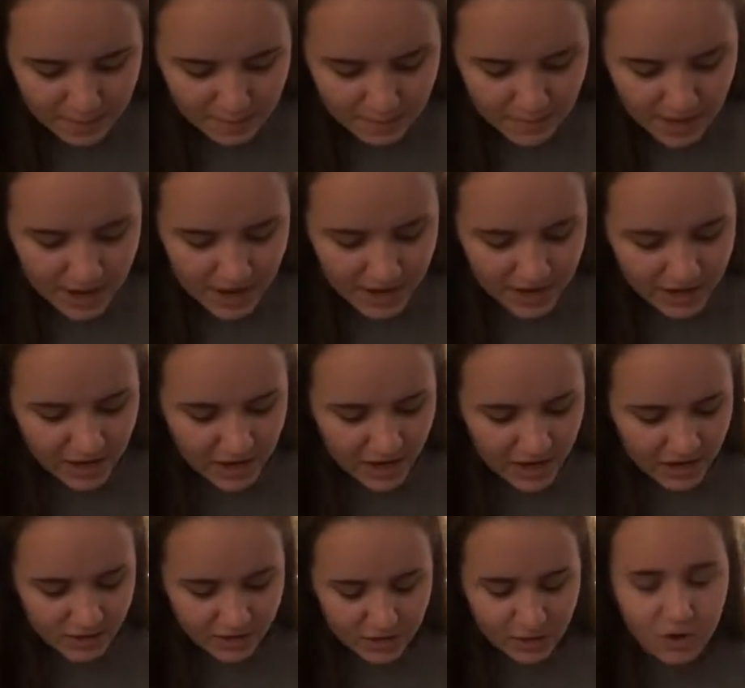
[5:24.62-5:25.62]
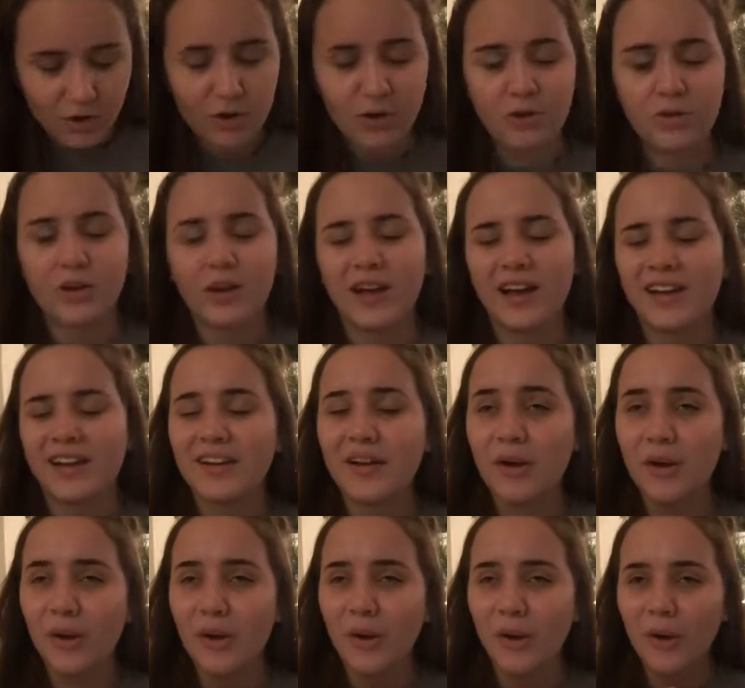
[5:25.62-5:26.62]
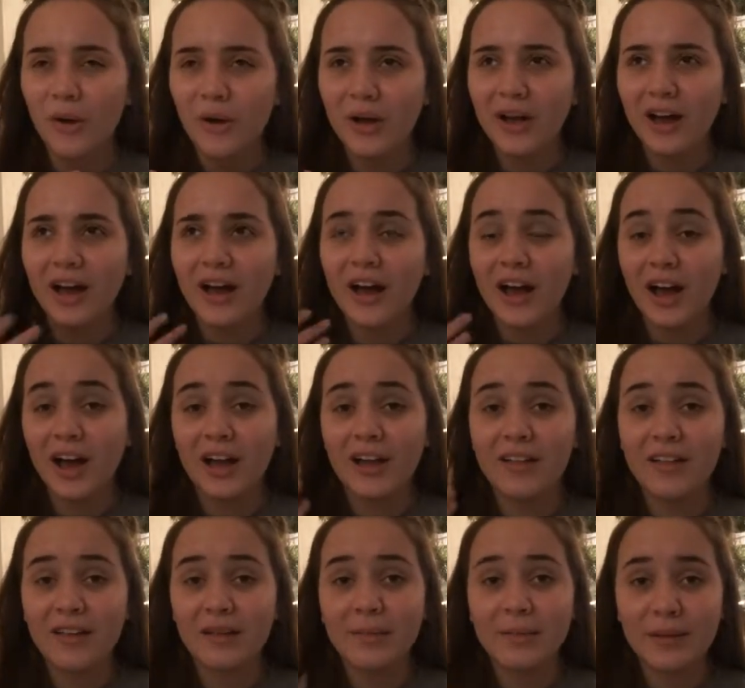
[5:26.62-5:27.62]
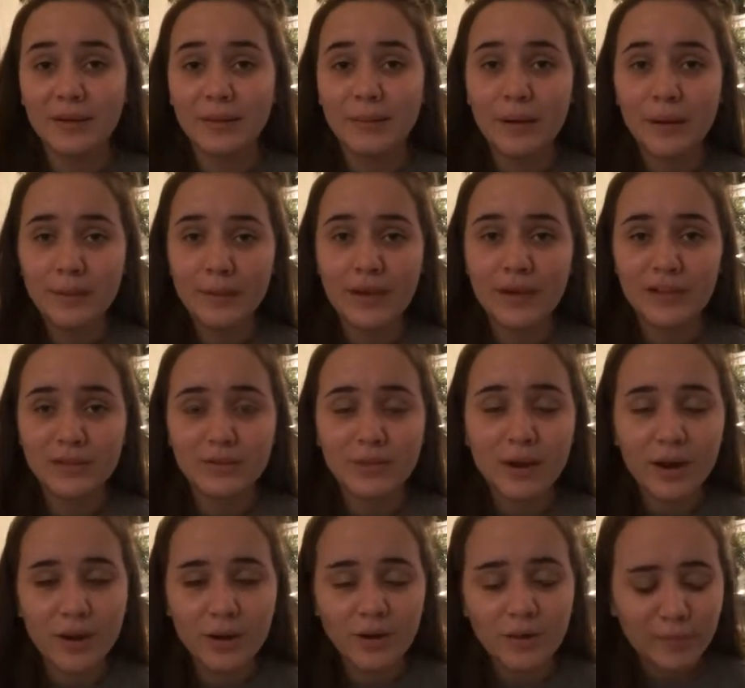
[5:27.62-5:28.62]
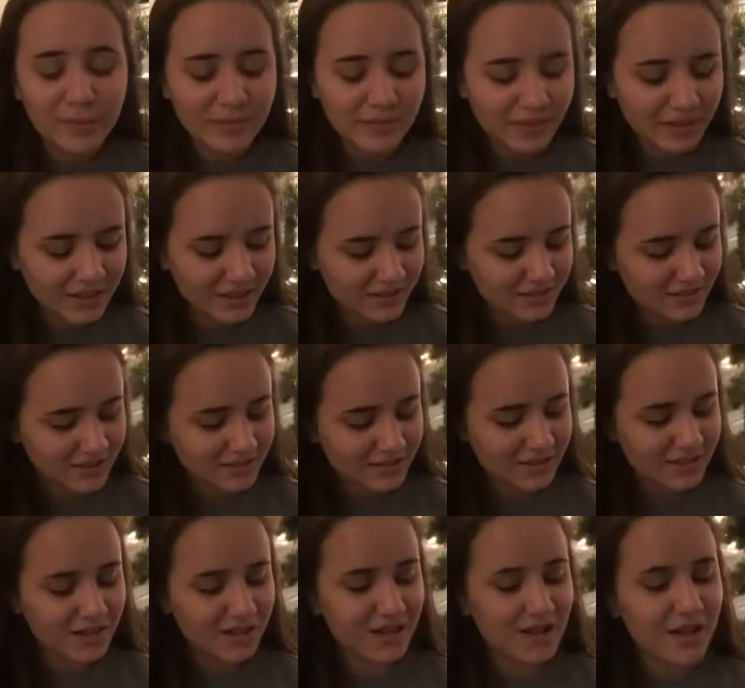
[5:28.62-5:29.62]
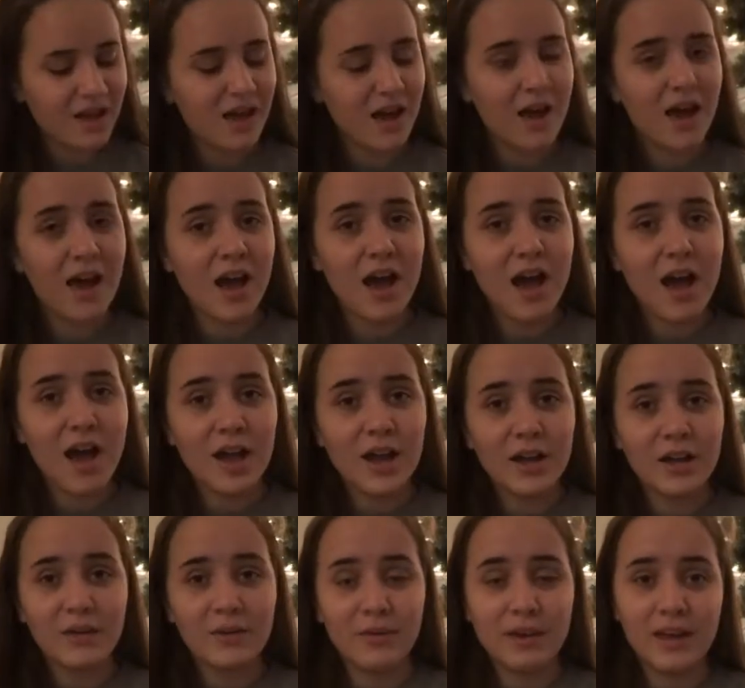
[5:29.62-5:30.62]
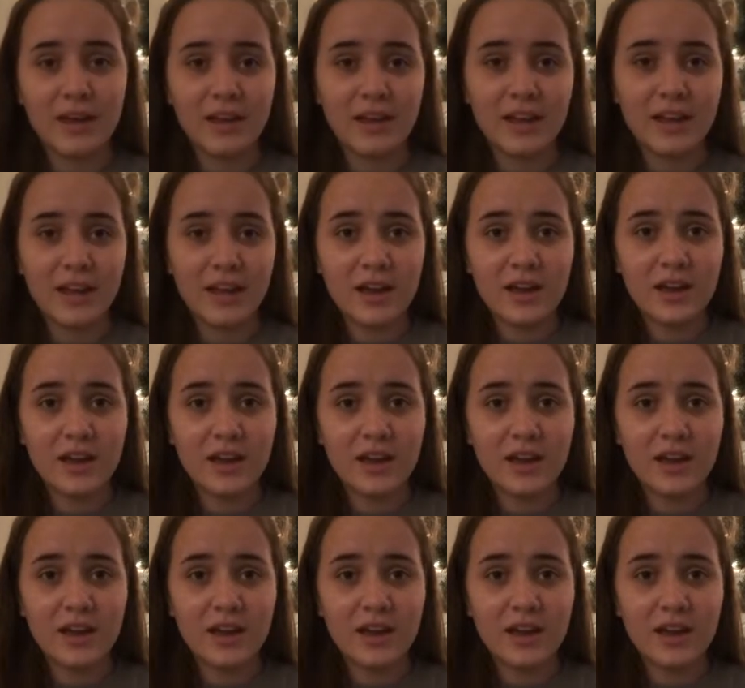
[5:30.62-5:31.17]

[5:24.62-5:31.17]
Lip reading: but I got, oh God, I like peed my pants when I opened this. Ready?